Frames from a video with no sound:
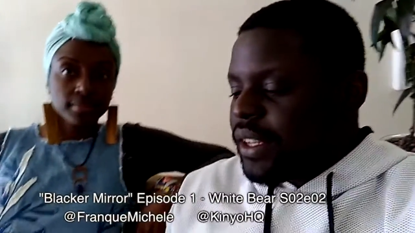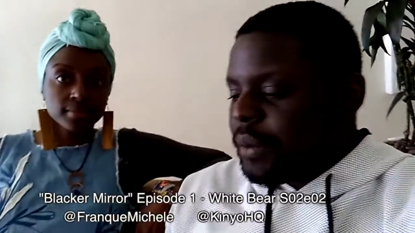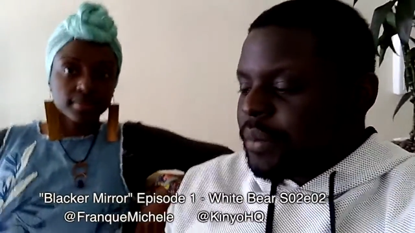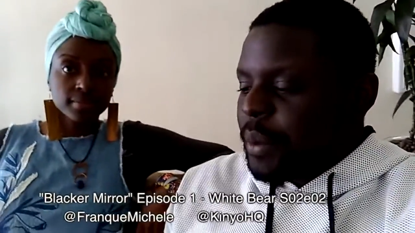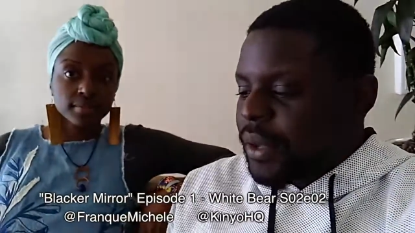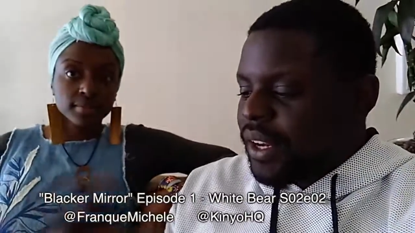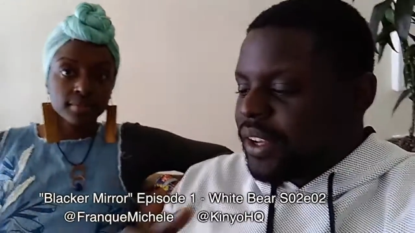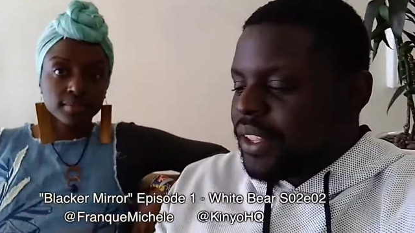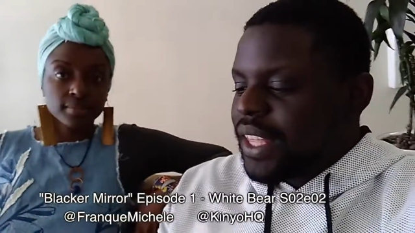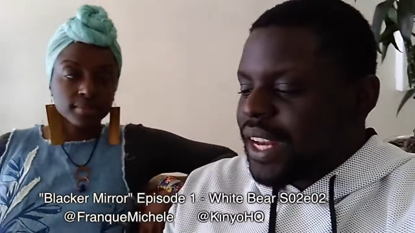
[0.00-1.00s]
Speaker 1: I'm cutting
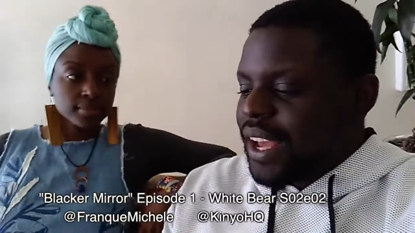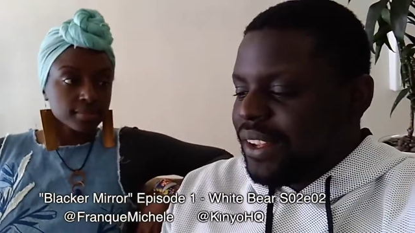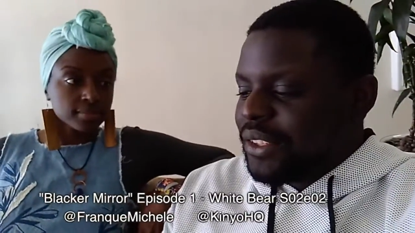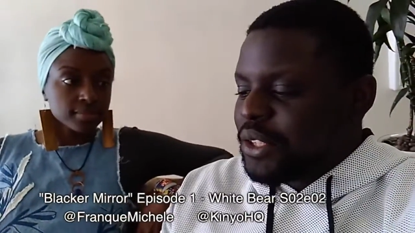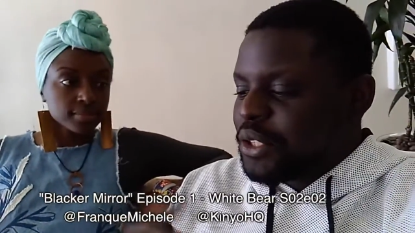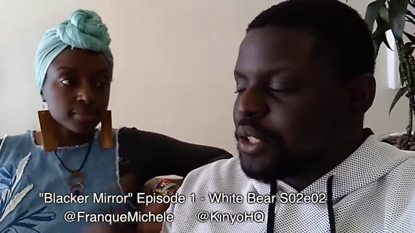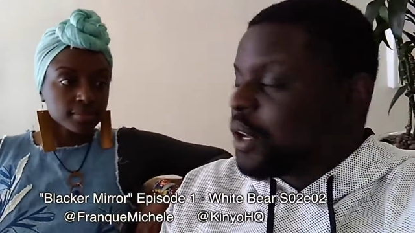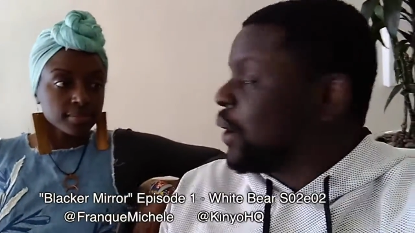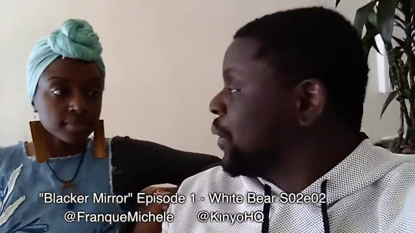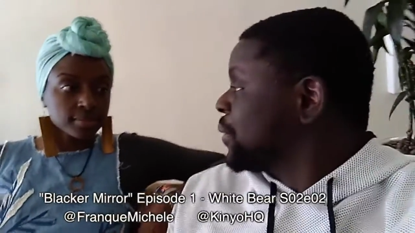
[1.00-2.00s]
all that out.
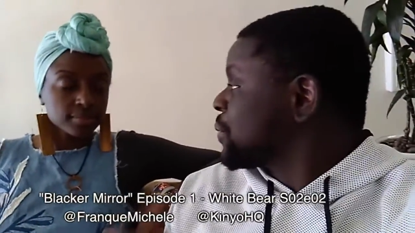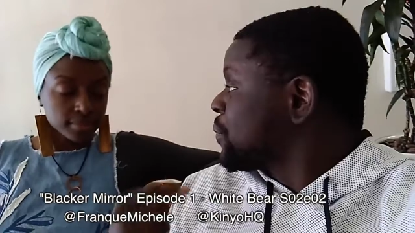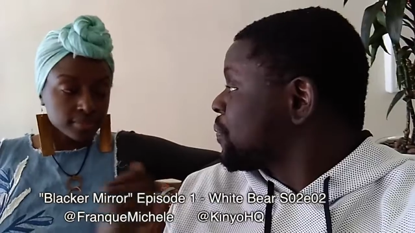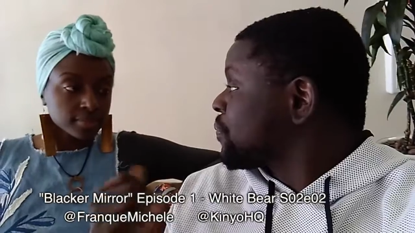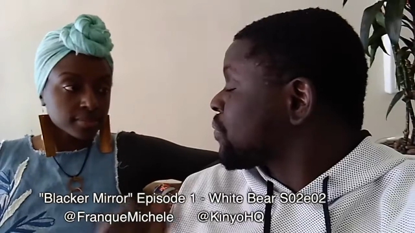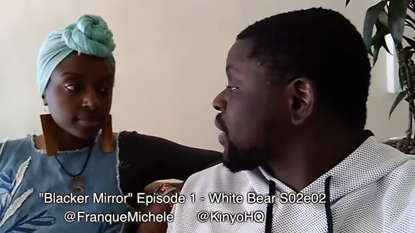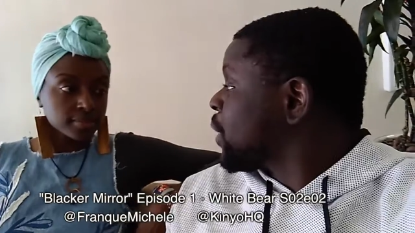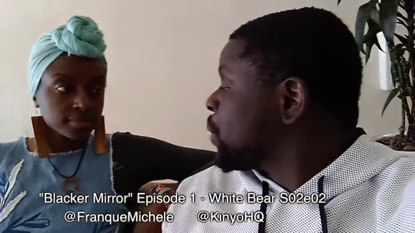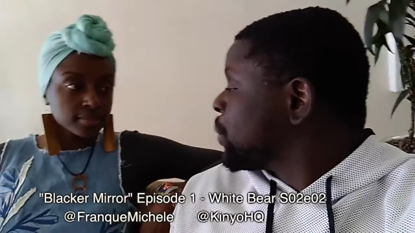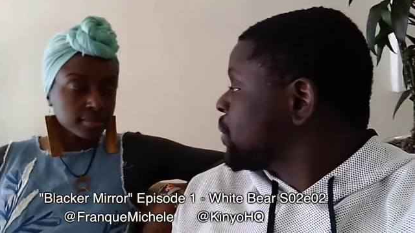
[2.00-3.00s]
So,
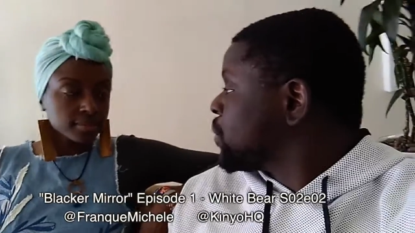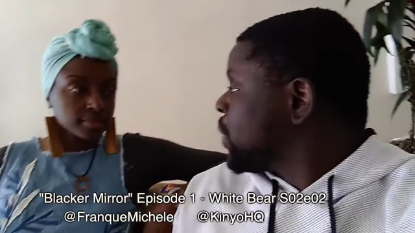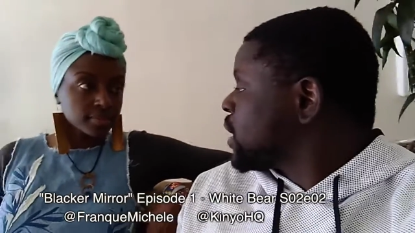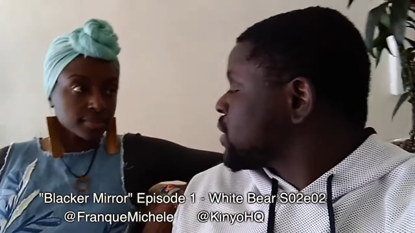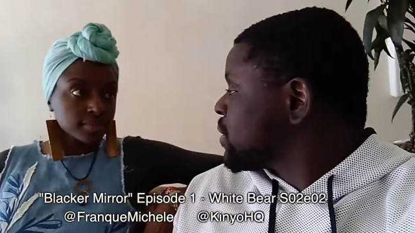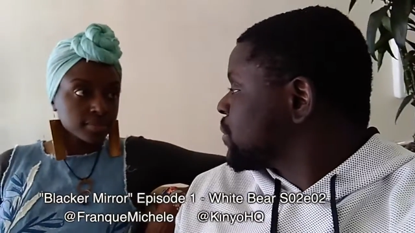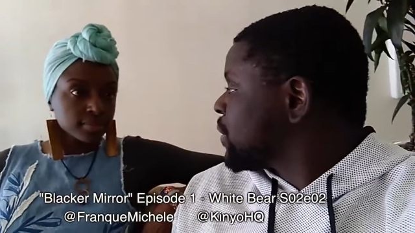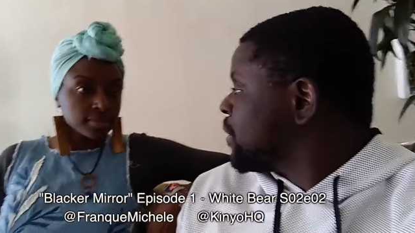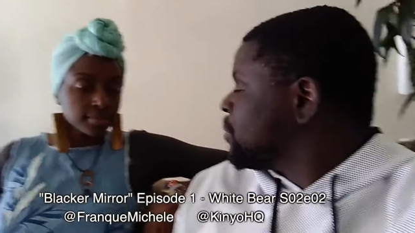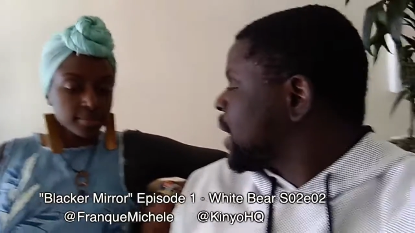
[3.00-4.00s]
Speaker 2: what, what have you watched
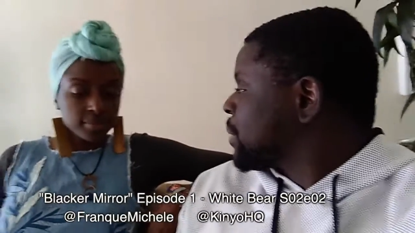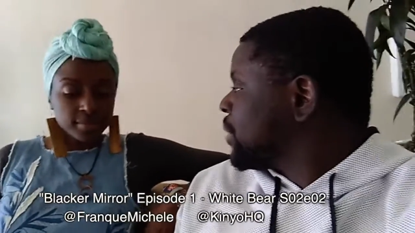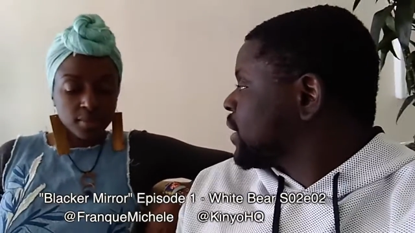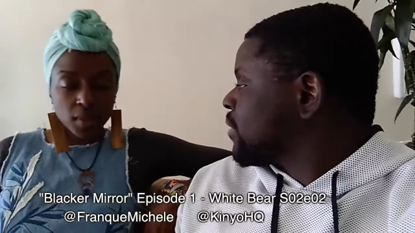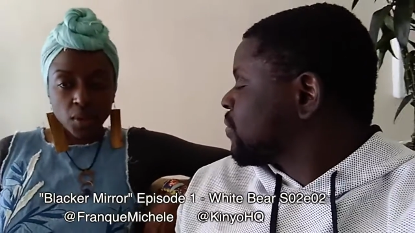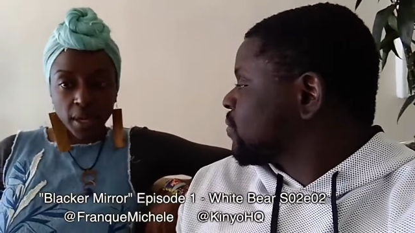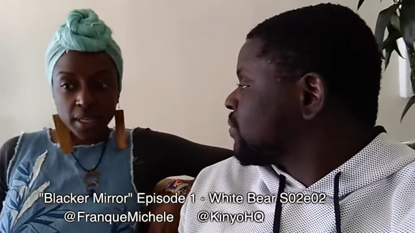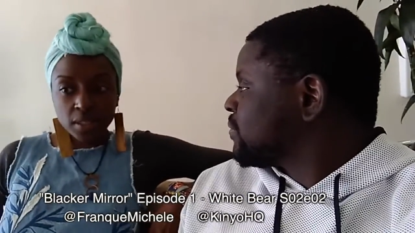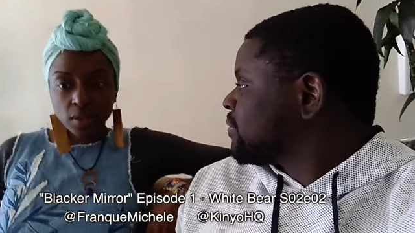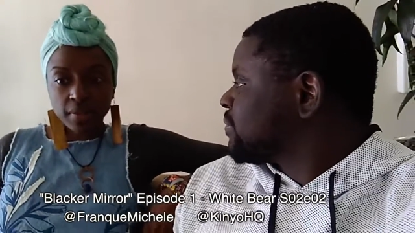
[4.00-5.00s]
of Black Mirror? Okay,
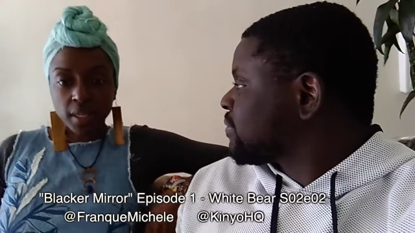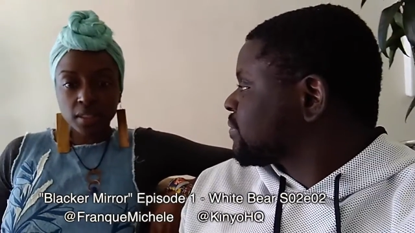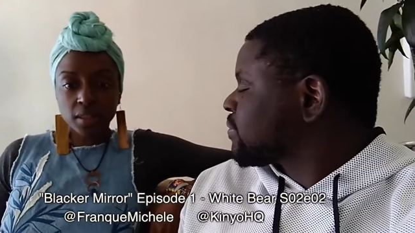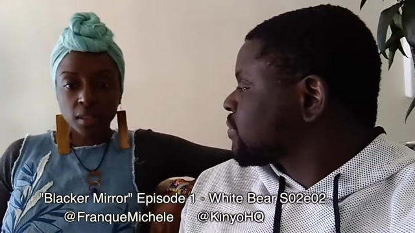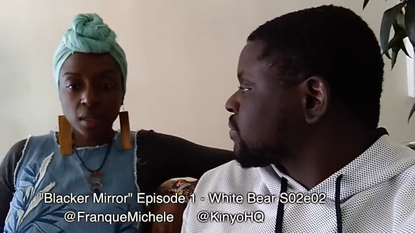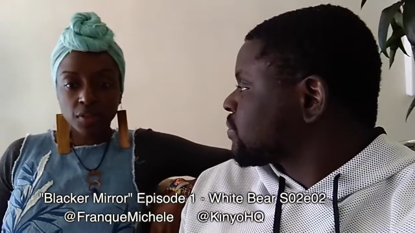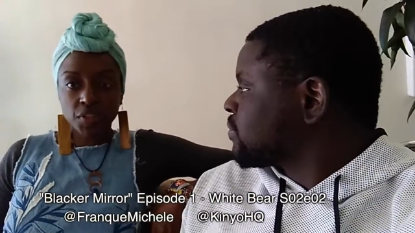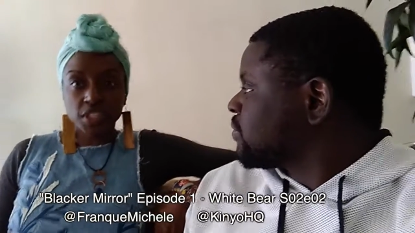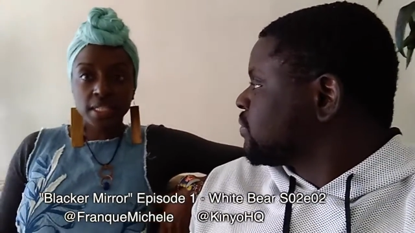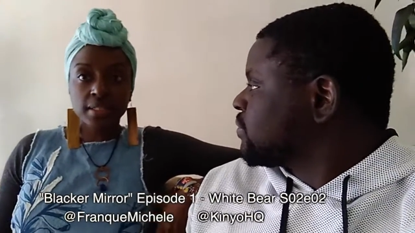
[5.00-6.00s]
so I watched the
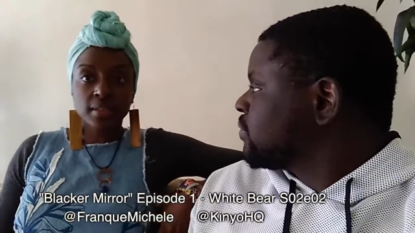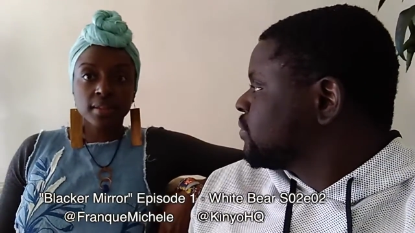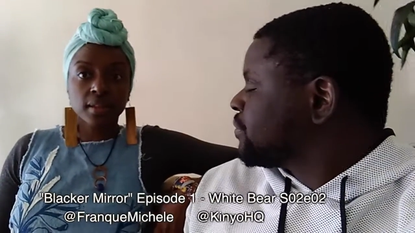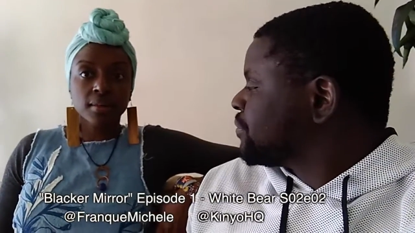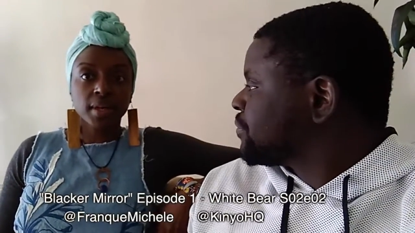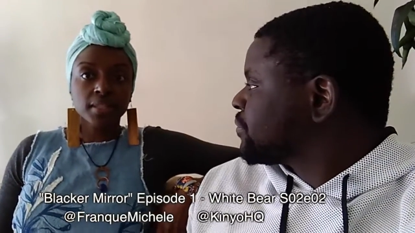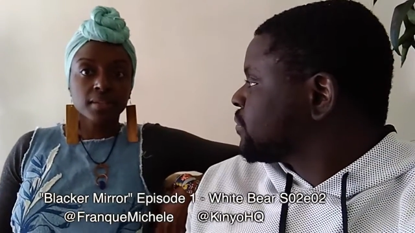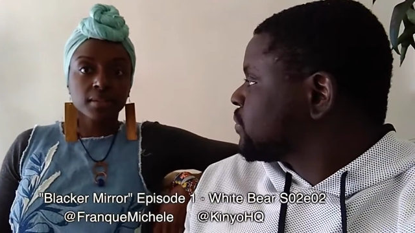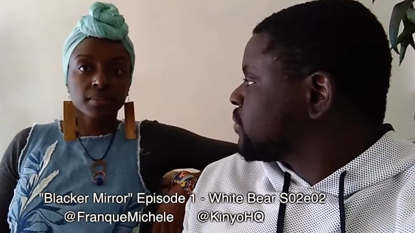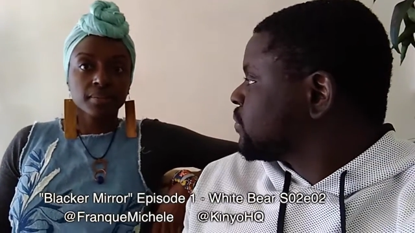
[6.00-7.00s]
first season, and I
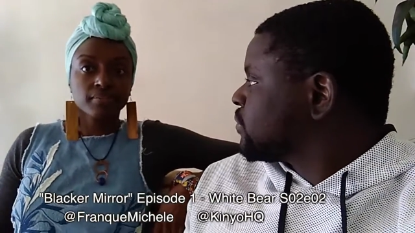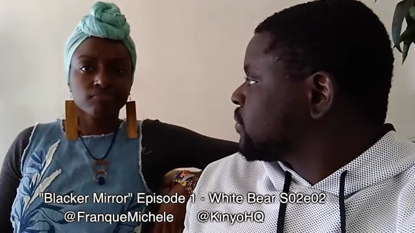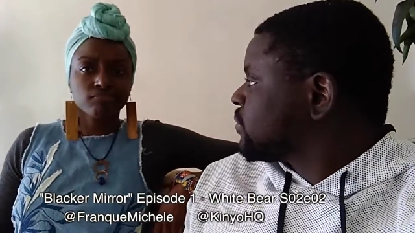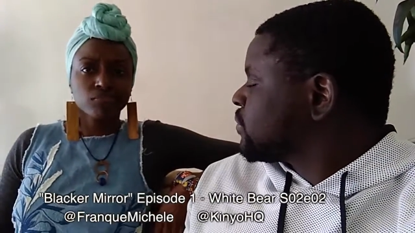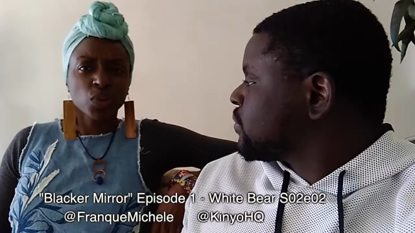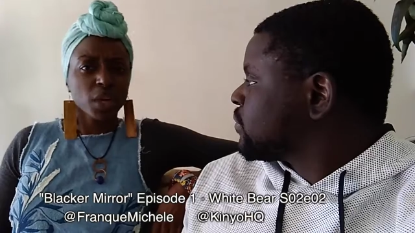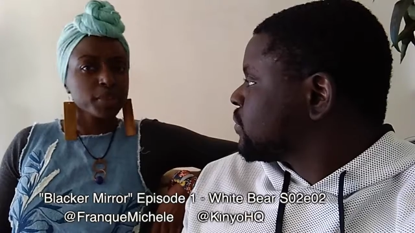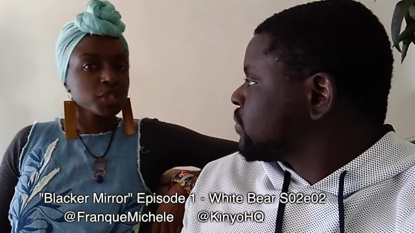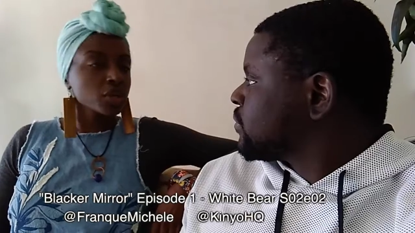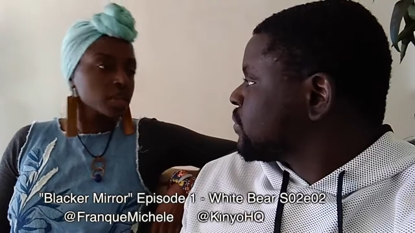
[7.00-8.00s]
watched one
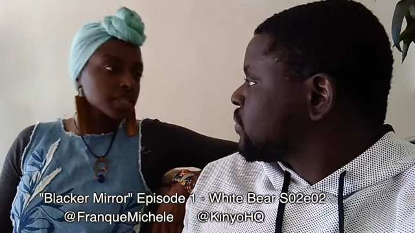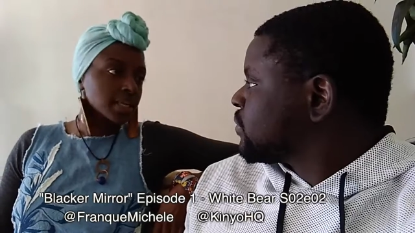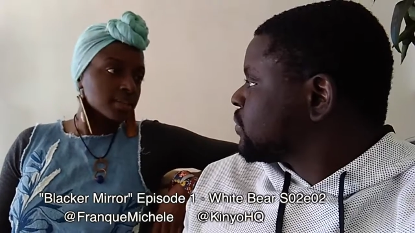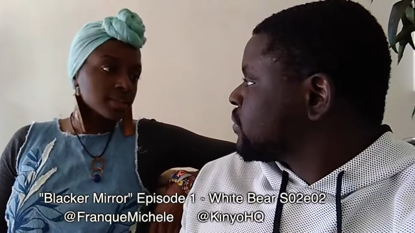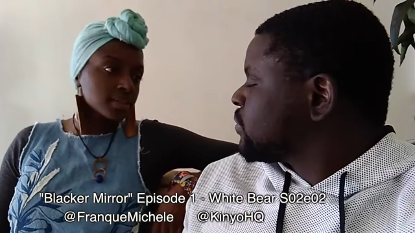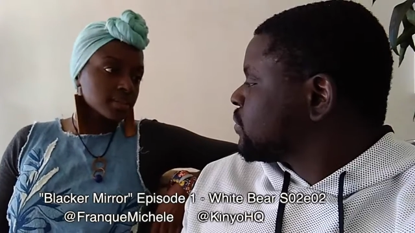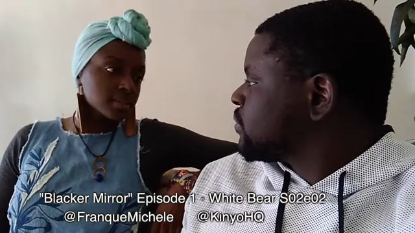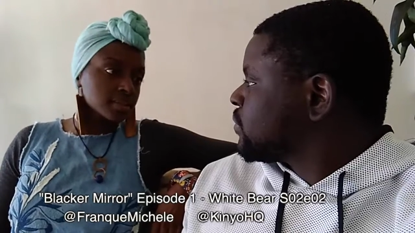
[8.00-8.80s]
episode of the second season.